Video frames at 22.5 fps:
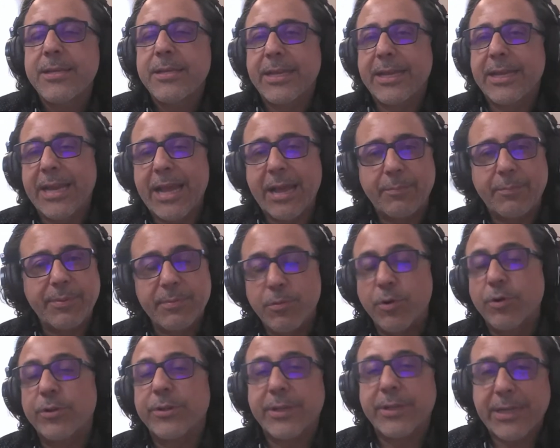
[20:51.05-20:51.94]
and I'll be
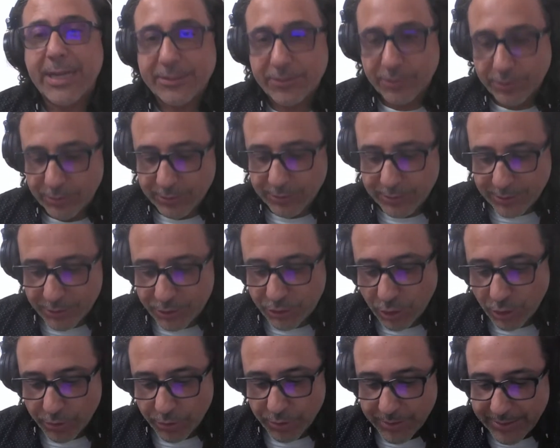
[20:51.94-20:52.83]
more than glad to
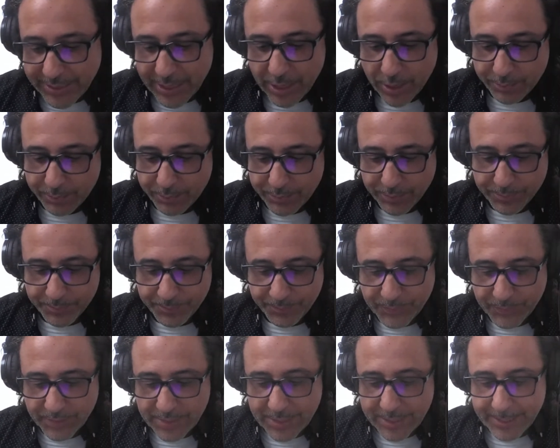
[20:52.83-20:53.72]
show you and help you.
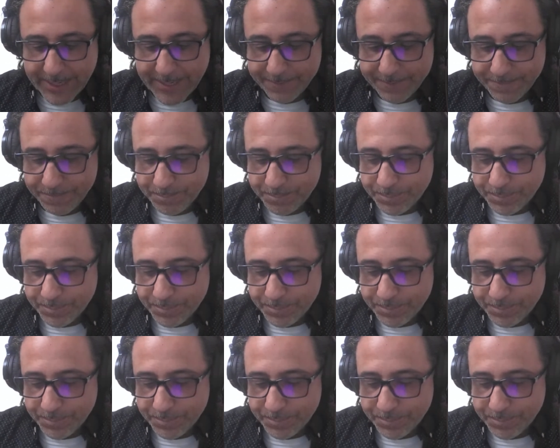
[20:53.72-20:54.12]
And